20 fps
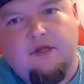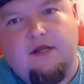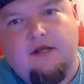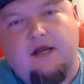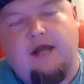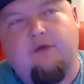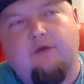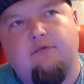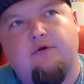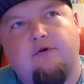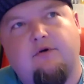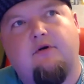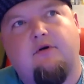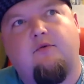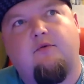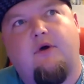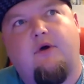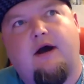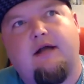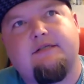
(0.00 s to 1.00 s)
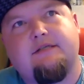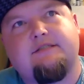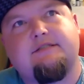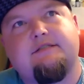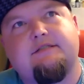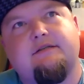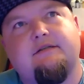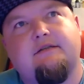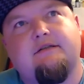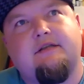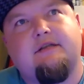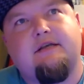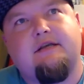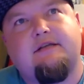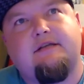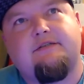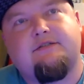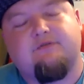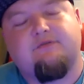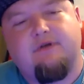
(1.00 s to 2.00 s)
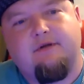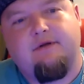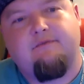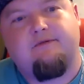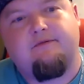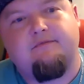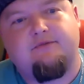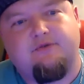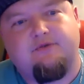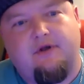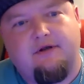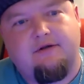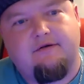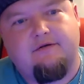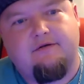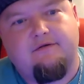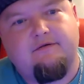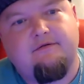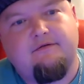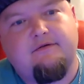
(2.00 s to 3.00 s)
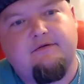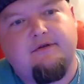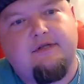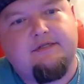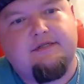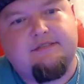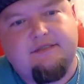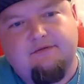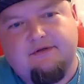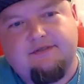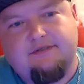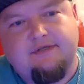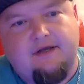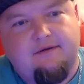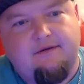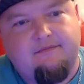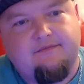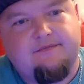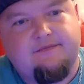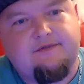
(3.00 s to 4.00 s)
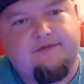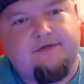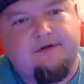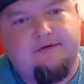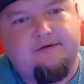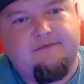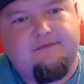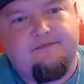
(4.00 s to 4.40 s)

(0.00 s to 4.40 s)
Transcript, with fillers: I will go watch the stream from Trucker and, and see what's up. So.